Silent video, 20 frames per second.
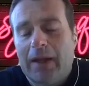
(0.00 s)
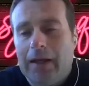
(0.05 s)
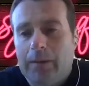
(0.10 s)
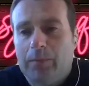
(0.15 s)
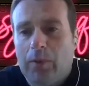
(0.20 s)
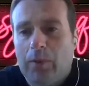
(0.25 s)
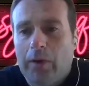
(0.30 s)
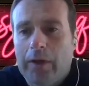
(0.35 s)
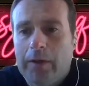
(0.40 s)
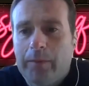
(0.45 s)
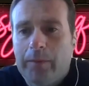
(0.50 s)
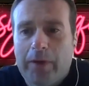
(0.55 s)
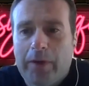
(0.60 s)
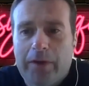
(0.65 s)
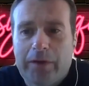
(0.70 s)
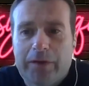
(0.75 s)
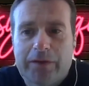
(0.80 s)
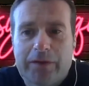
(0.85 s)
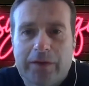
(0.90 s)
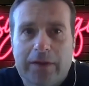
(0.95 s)
an employed
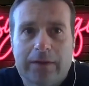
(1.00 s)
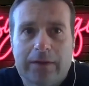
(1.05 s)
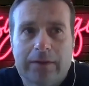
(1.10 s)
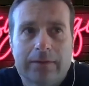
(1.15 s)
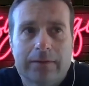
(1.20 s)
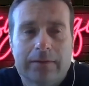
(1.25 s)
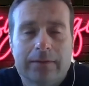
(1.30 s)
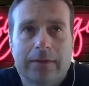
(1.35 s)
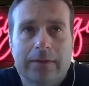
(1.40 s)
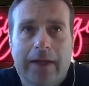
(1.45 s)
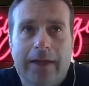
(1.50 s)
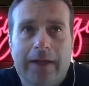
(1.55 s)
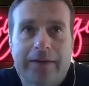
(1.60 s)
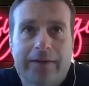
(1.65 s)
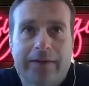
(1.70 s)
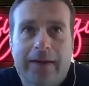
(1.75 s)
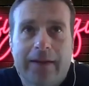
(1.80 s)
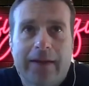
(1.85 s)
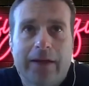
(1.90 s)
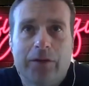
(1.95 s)
person, let's
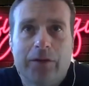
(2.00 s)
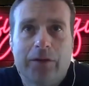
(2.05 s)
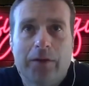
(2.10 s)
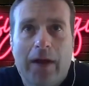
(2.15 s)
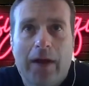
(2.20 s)
say they do